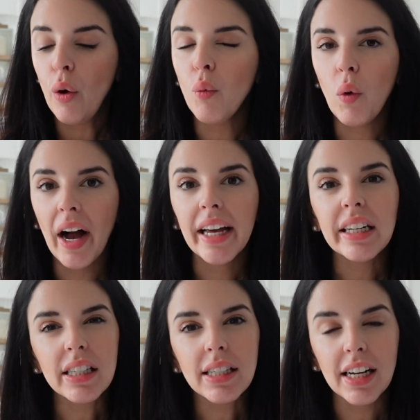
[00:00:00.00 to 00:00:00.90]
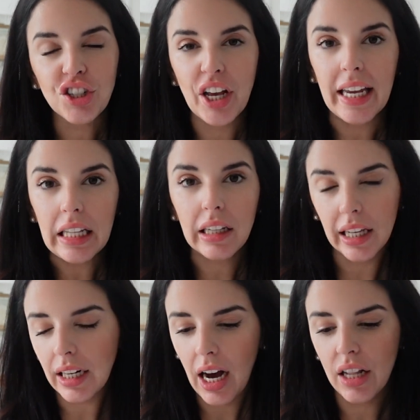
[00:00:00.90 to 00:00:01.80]
White is such a
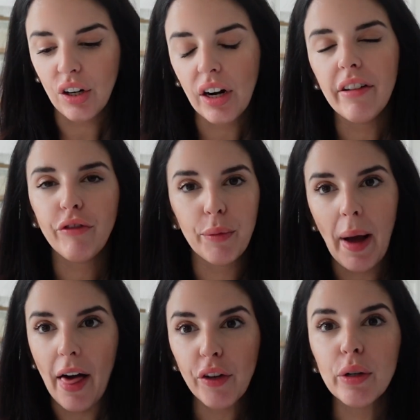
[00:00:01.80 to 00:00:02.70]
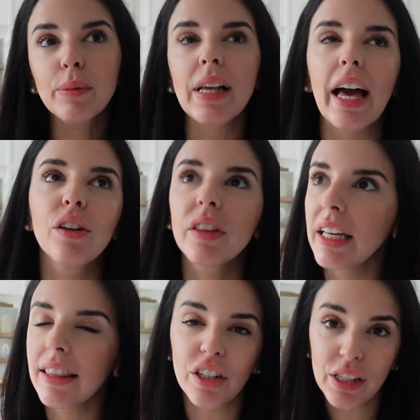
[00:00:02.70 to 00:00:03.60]
clean color, and for bathrooms, I don't
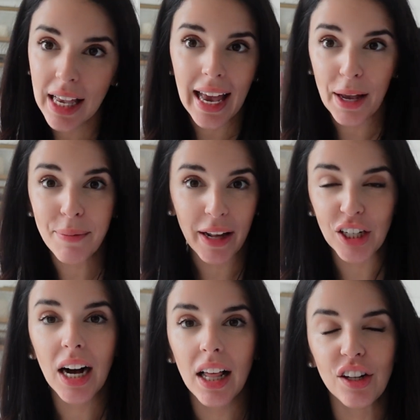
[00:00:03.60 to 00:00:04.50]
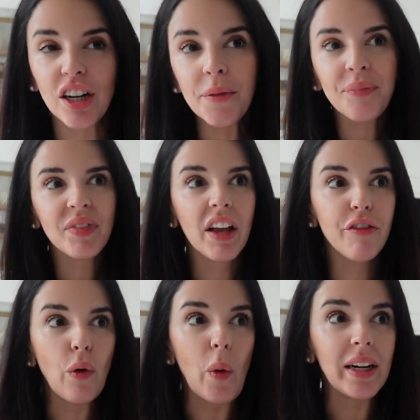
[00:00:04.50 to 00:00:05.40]
think there's a better color
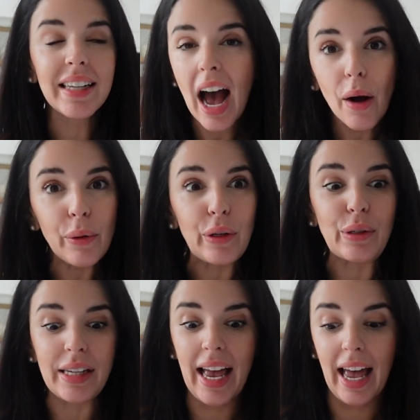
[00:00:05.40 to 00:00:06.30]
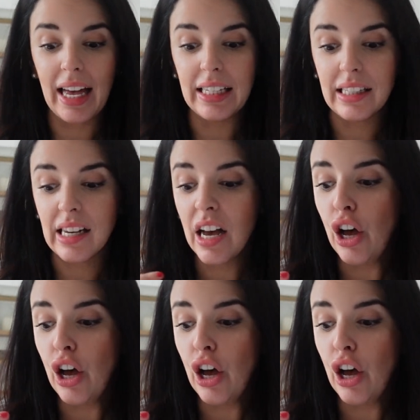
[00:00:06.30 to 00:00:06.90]
for towels and